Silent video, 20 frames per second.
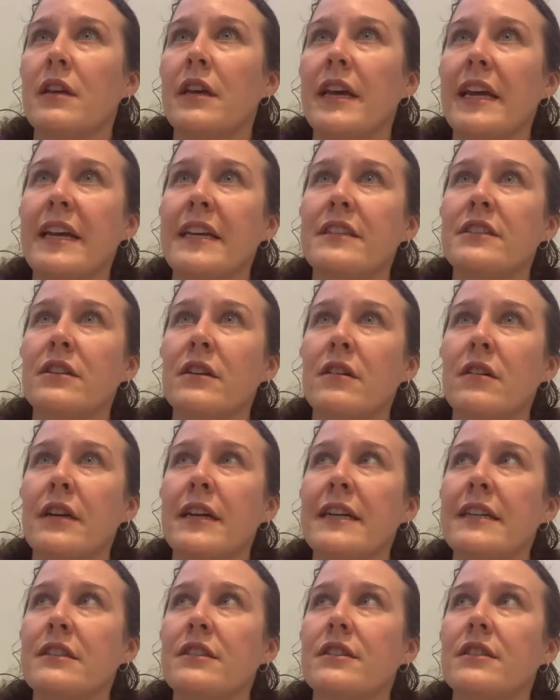
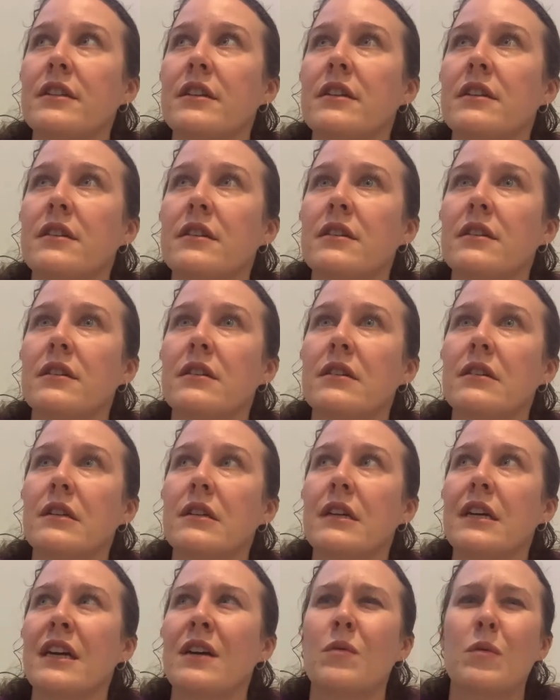HRH
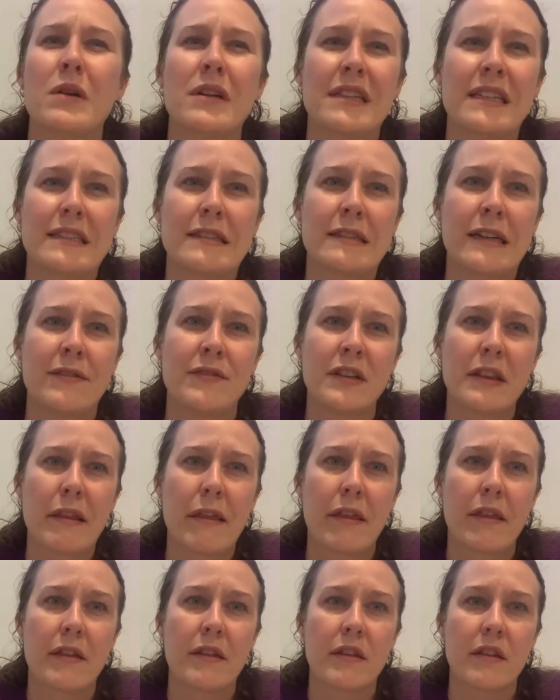Edward VII,
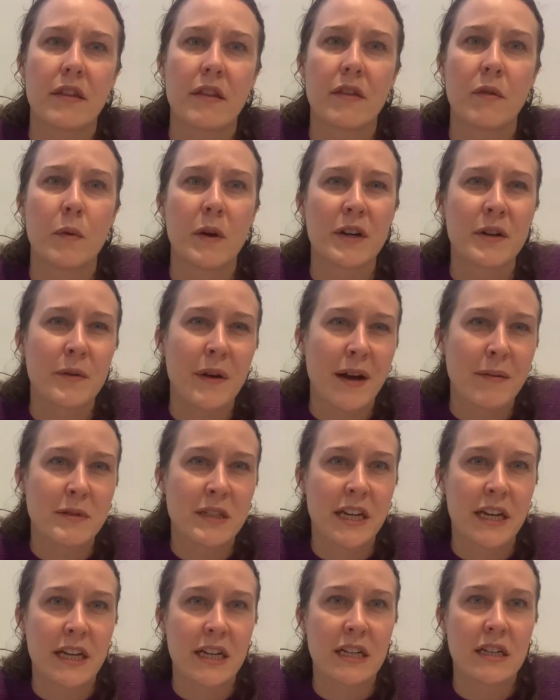the one who
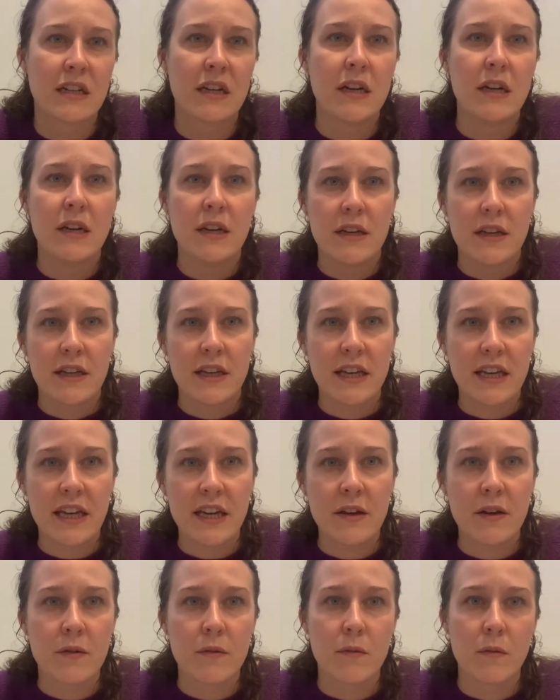abdicated,
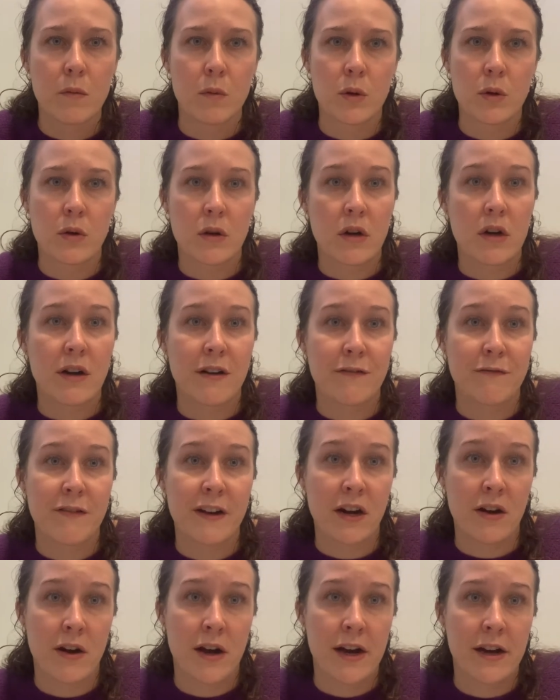he wore a
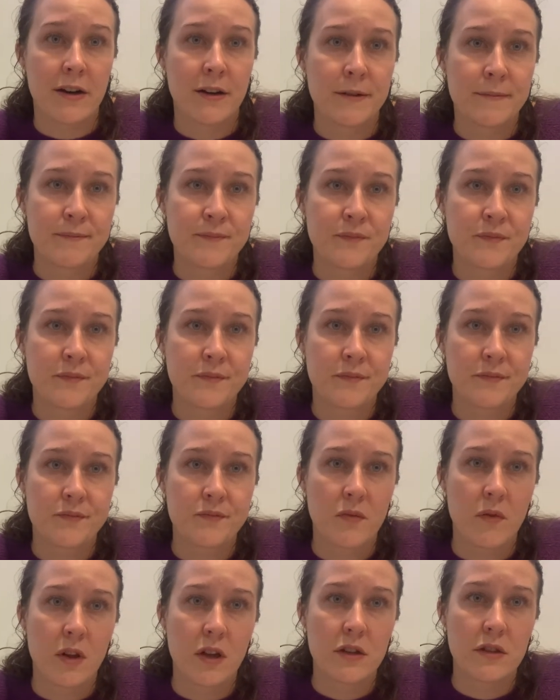Fair Isle
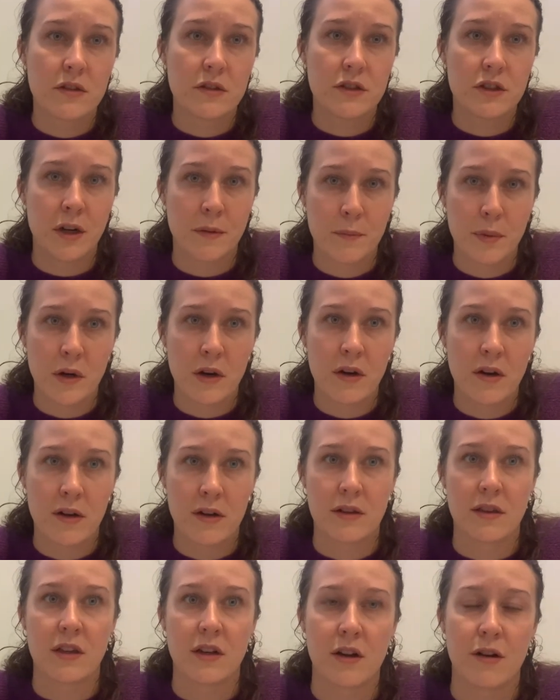jumper
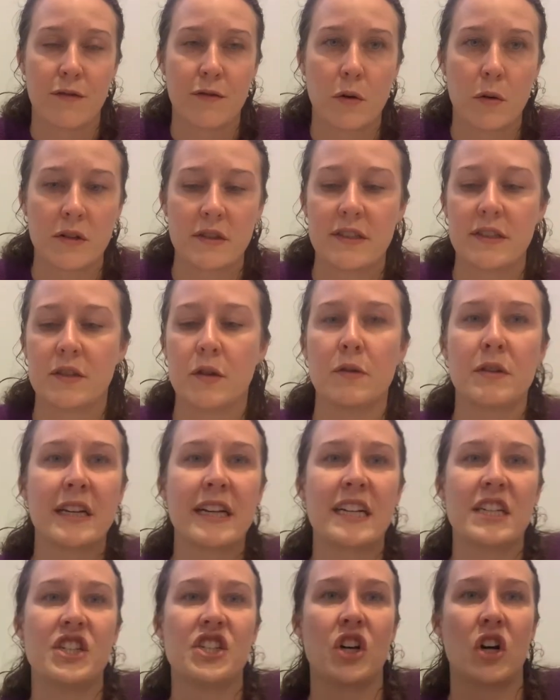on the golf course. He's holding
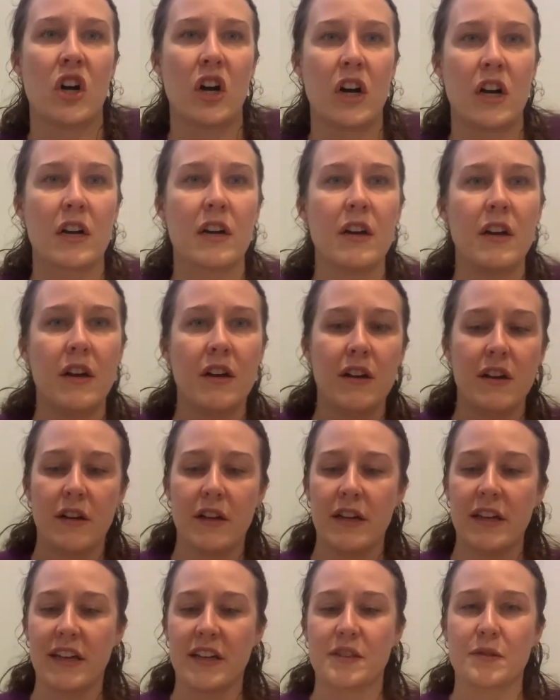a dog.
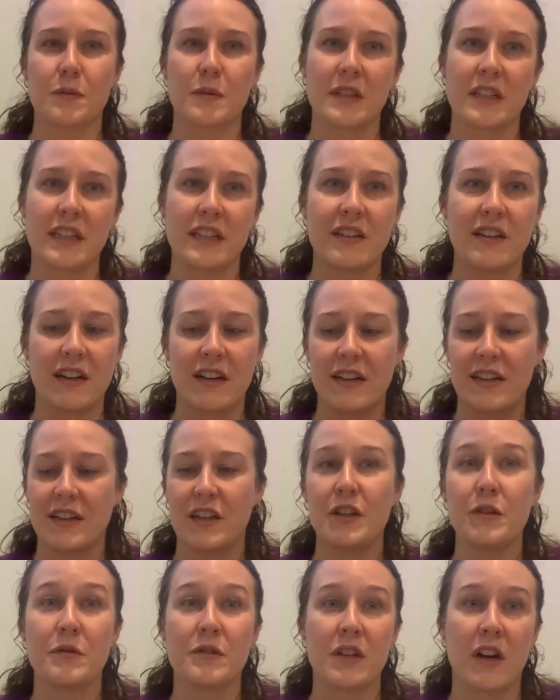It's really a
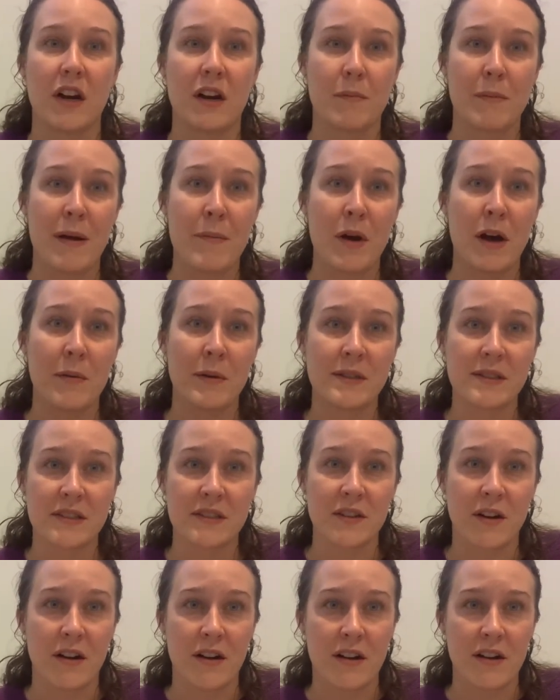cute dog. My mom has a
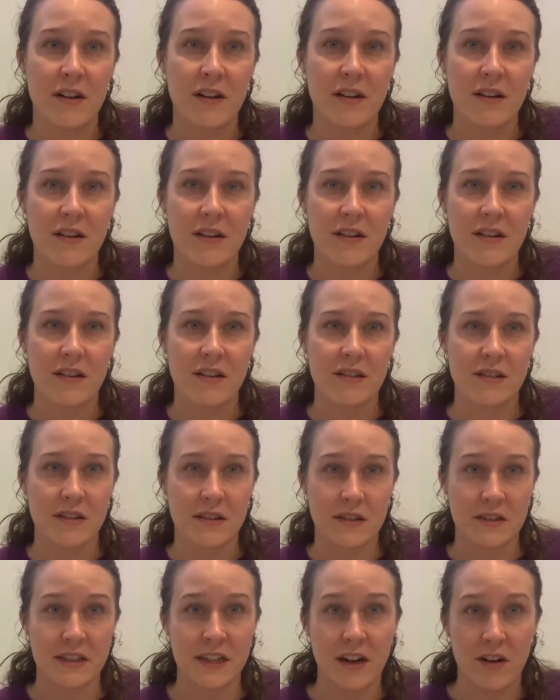dog, a
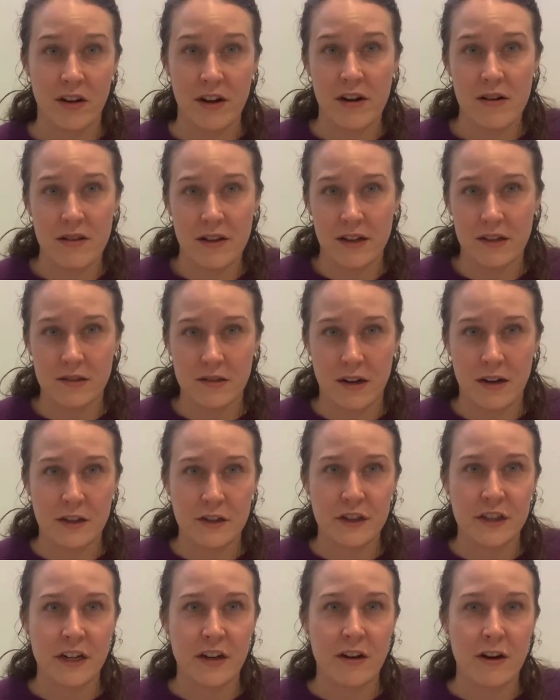little terrier, like a
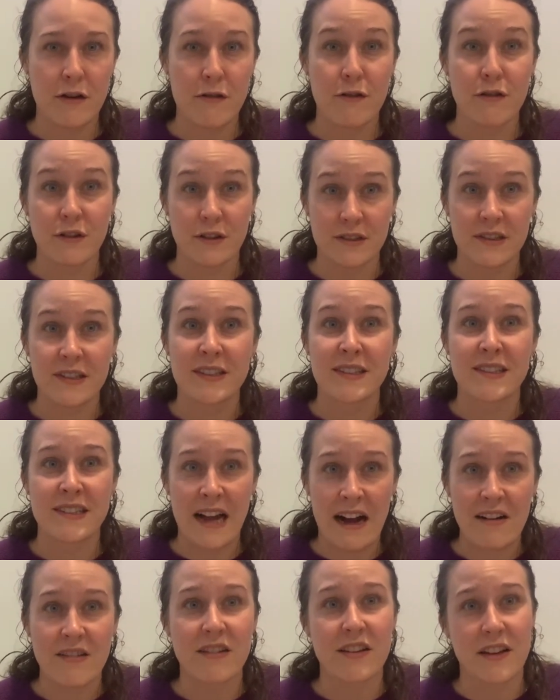Scottish terrier, that looks
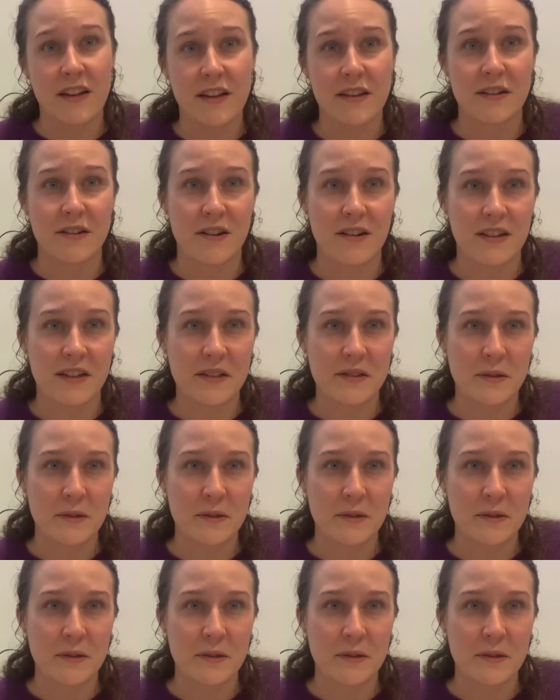exactly like the dog he's